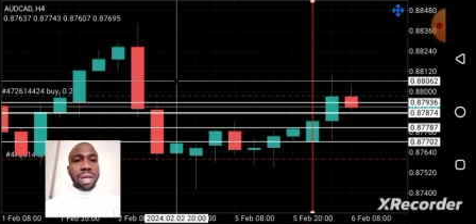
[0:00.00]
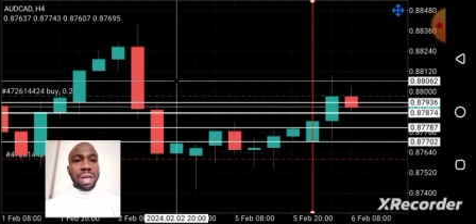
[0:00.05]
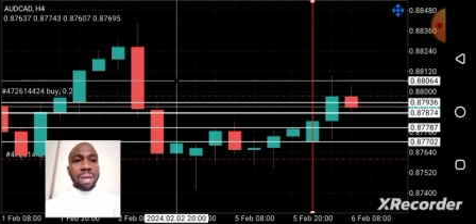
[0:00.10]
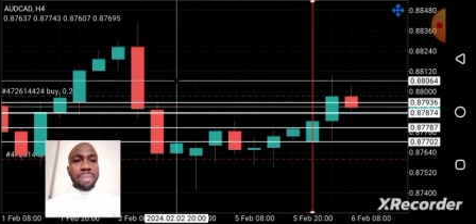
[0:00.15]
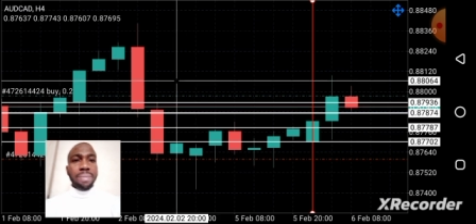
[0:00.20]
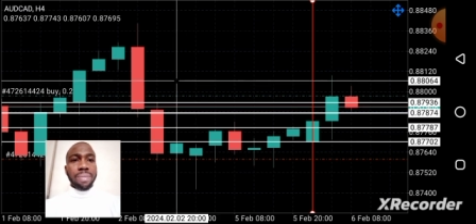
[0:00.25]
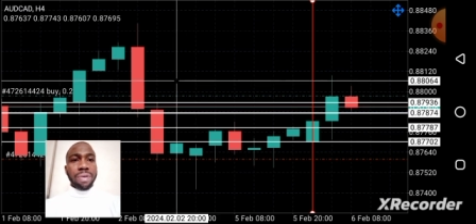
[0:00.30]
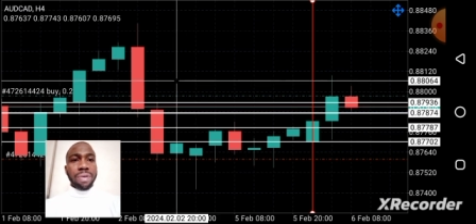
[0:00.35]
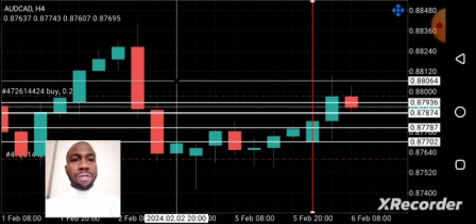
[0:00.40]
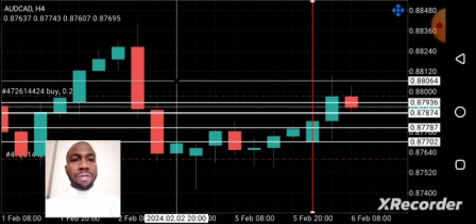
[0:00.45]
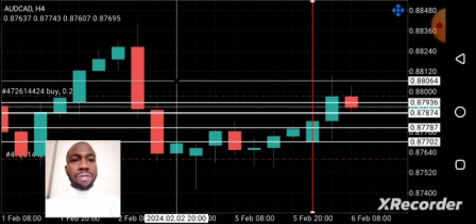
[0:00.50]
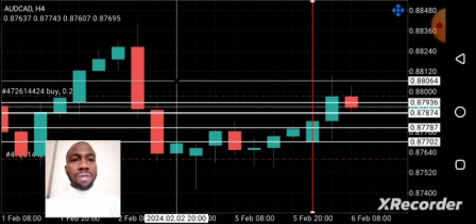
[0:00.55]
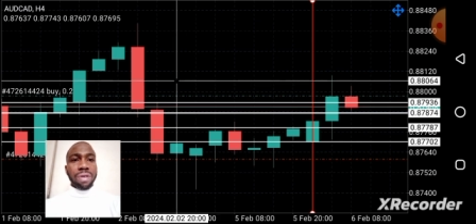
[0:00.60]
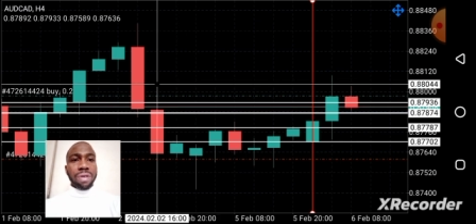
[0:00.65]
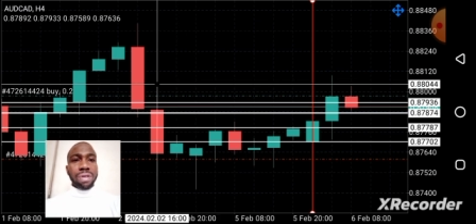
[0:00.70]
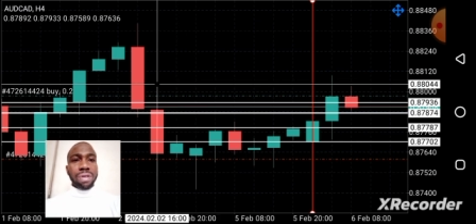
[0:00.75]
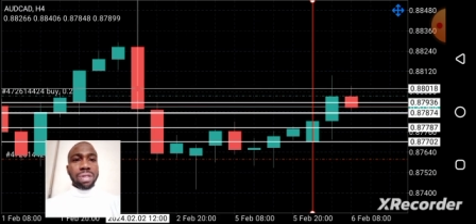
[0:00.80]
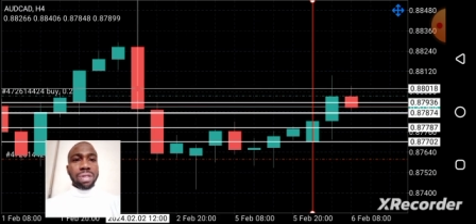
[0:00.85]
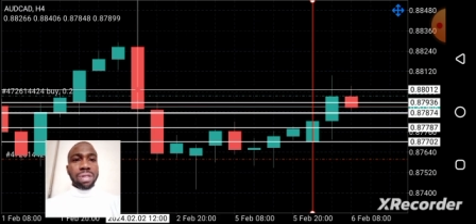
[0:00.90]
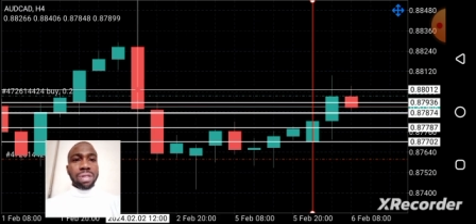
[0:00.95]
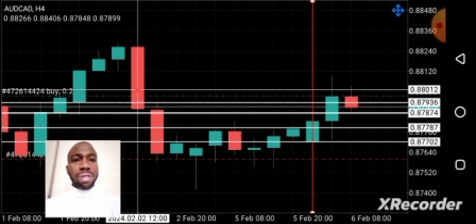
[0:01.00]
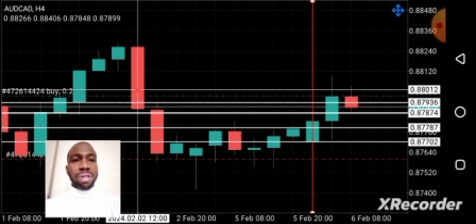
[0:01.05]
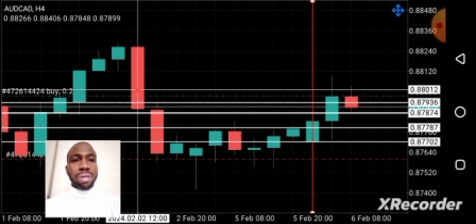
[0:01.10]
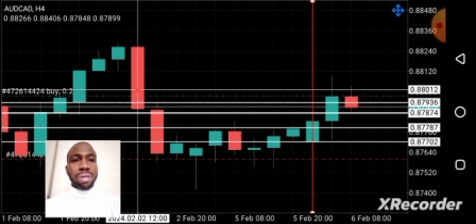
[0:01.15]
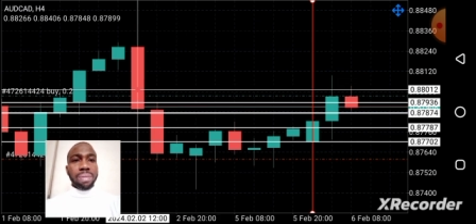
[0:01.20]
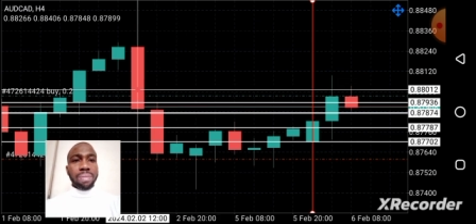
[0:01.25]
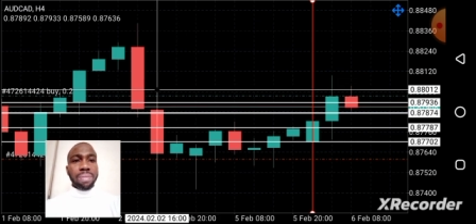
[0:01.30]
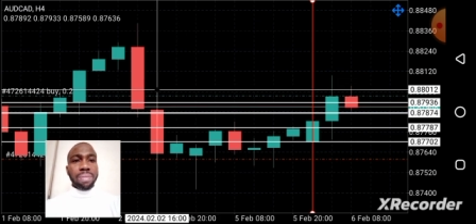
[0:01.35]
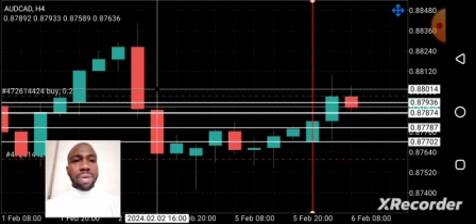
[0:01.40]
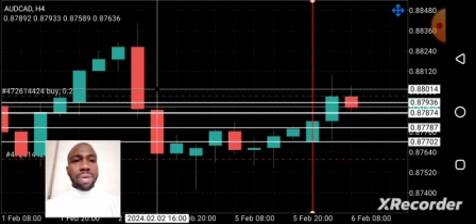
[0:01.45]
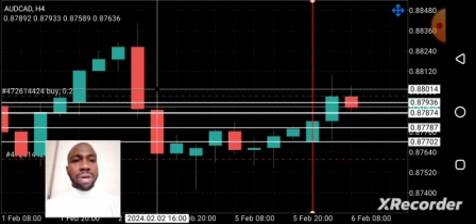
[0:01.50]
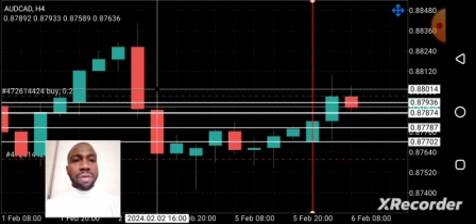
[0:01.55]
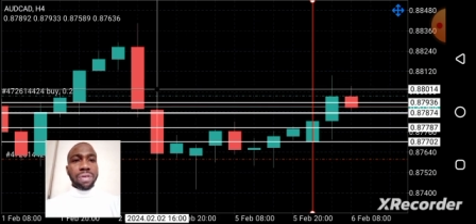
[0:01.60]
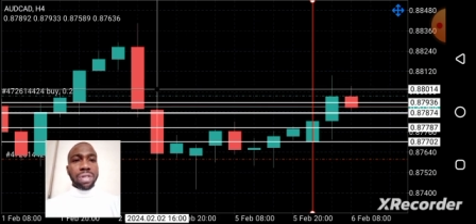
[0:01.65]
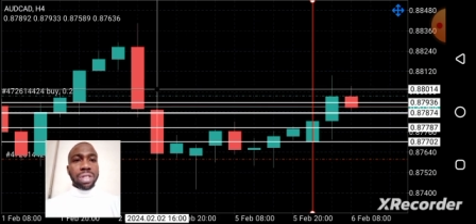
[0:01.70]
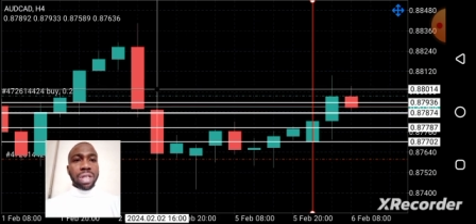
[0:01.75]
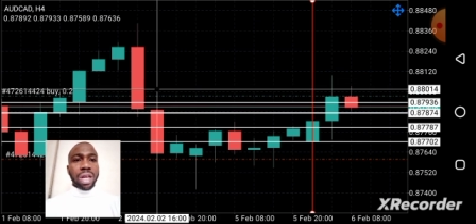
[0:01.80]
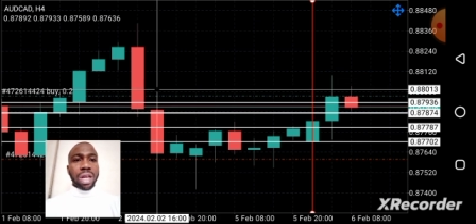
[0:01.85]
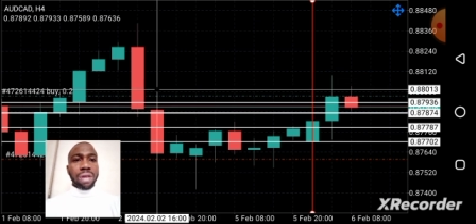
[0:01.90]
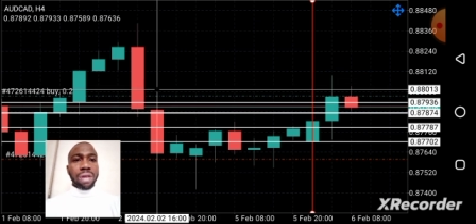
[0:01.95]
previous bearish
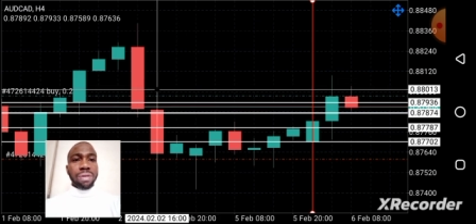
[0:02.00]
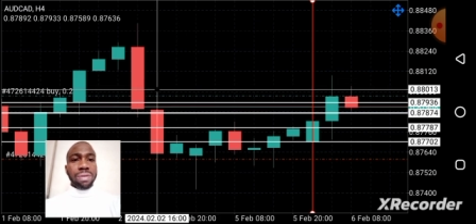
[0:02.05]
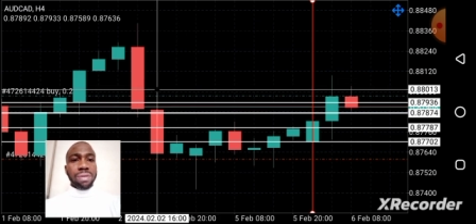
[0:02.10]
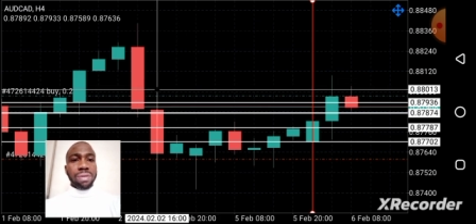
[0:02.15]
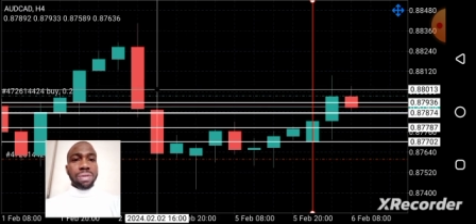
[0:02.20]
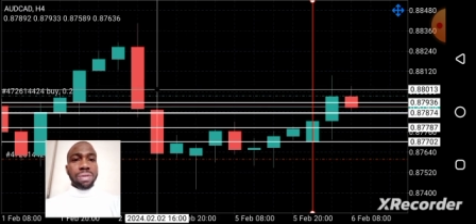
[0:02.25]
candle.